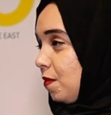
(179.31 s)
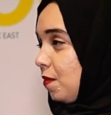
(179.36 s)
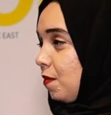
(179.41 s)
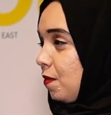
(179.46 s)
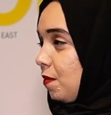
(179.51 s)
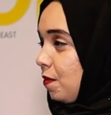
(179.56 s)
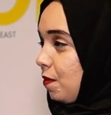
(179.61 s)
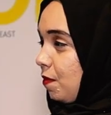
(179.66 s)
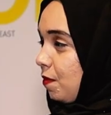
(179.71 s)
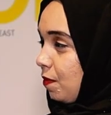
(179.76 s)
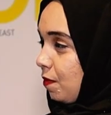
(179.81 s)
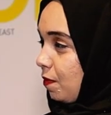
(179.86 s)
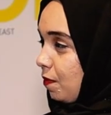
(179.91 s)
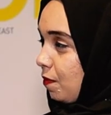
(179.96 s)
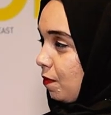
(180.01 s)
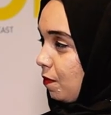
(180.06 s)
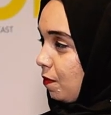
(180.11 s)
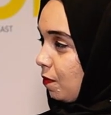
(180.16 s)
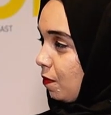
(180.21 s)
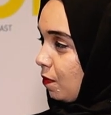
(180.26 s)

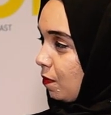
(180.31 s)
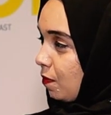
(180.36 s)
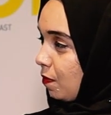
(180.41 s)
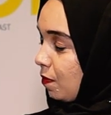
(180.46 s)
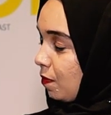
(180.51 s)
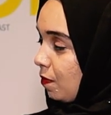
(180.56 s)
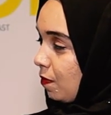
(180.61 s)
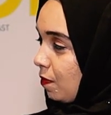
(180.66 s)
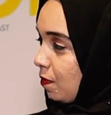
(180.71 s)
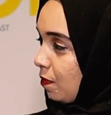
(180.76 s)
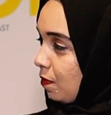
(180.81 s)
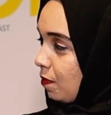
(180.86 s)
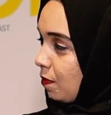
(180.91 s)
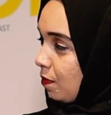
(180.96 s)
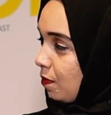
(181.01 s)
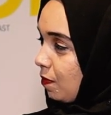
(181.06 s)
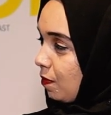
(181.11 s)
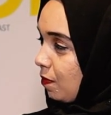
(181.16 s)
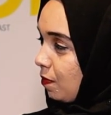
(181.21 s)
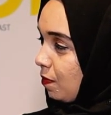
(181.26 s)

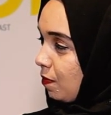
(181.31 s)
No words are spoken by the person on screen.